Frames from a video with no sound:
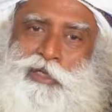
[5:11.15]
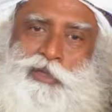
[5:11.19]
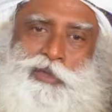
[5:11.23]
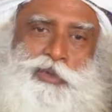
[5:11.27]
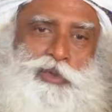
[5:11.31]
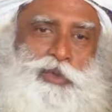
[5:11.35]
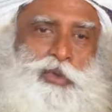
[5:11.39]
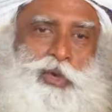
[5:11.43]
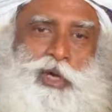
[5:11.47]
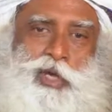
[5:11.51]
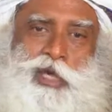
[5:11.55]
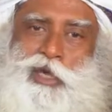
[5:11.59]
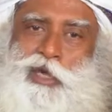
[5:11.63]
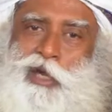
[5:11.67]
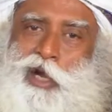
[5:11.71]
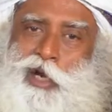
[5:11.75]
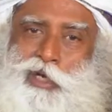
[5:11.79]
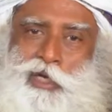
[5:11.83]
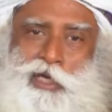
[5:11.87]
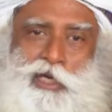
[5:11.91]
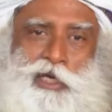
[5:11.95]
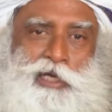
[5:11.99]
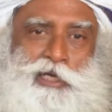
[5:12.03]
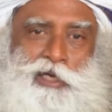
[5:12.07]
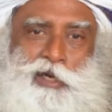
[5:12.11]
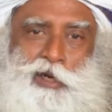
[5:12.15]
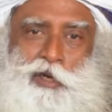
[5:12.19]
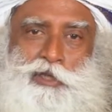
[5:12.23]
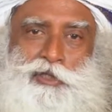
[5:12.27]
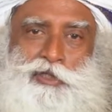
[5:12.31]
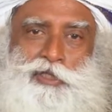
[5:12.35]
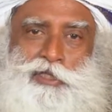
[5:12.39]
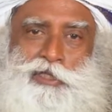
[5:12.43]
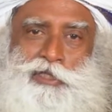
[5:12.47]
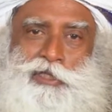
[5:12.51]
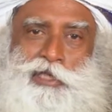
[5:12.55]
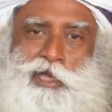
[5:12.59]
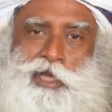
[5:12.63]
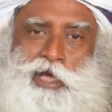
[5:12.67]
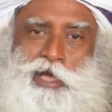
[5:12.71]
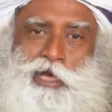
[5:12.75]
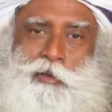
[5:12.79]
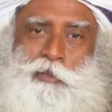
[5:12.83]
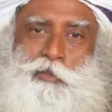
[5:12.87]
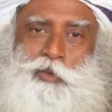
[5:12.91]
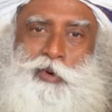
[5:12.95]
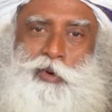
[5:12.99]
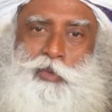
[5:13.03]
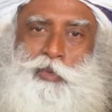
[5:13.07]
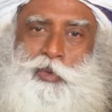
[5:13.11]
You cannot eat consciously
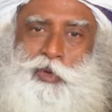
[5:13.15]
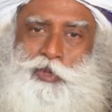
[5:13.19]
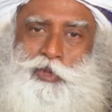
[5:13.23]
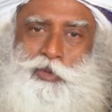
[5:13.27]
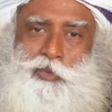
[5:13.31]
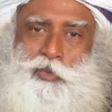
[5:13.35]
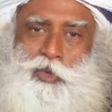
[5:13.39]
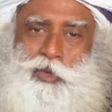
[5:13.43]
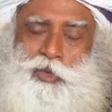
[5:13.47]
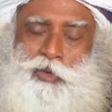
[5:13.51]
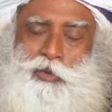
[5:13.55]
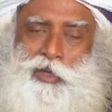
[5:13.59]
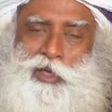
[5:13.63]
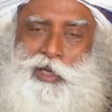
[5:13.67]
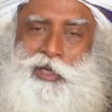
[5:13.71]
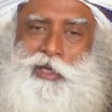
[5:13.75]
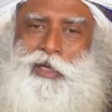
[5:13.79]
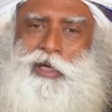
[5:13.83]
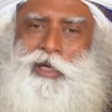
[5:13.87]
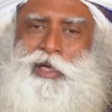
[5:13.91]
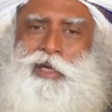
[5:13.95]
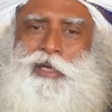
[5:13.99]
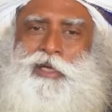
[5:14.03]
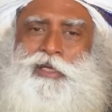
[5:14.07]
anymore what you want to eat.